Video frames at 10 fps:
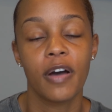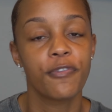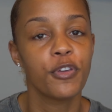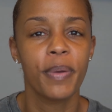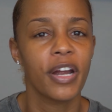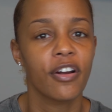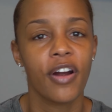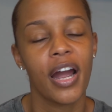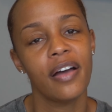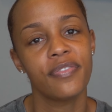few
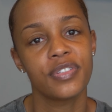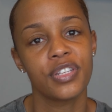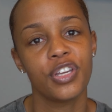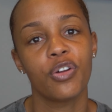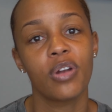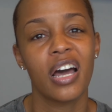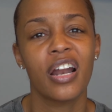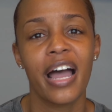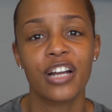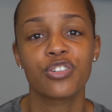paragraphs, not
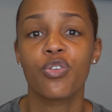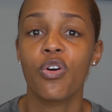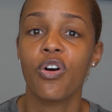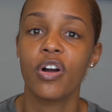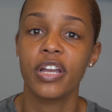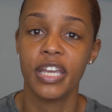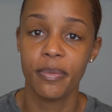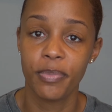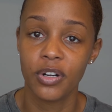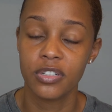an actual
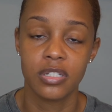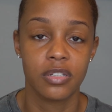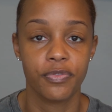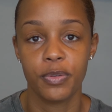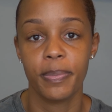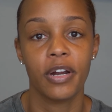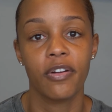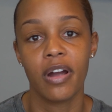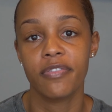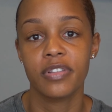ebook, just a few
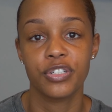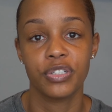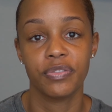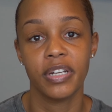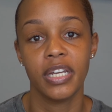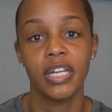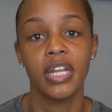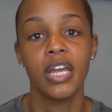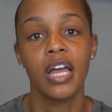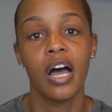paragraphs that you read.
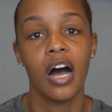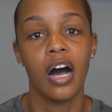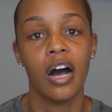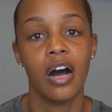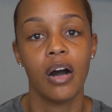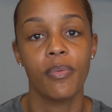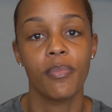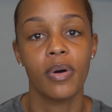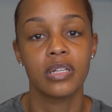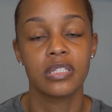
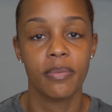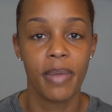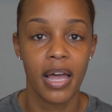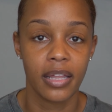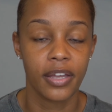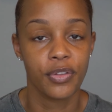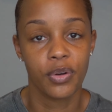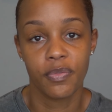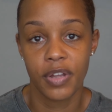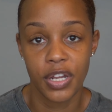Some had like a
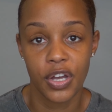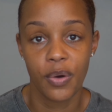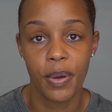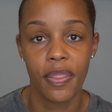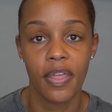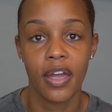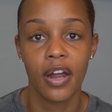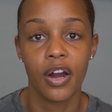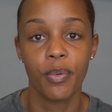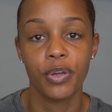little video in
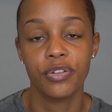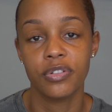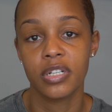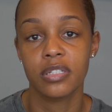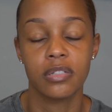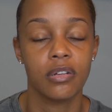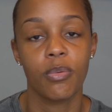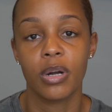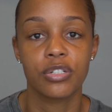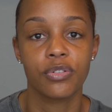there where you just
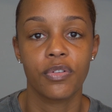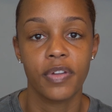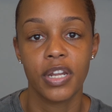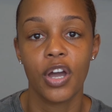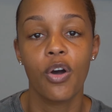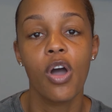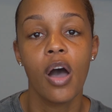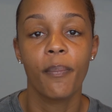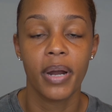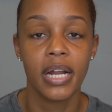watch a little video,
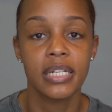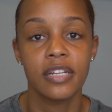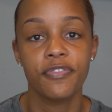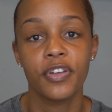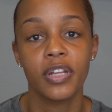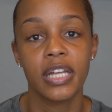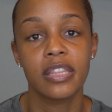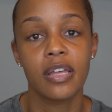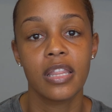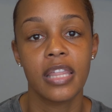but I did feel
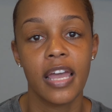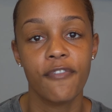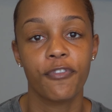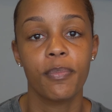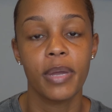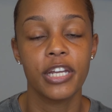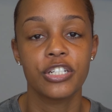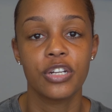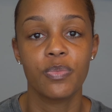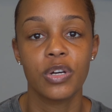like the
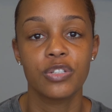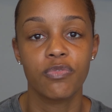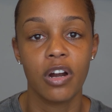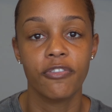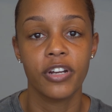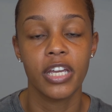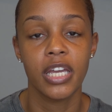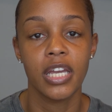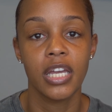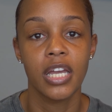information was
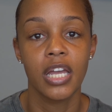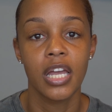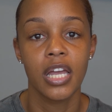very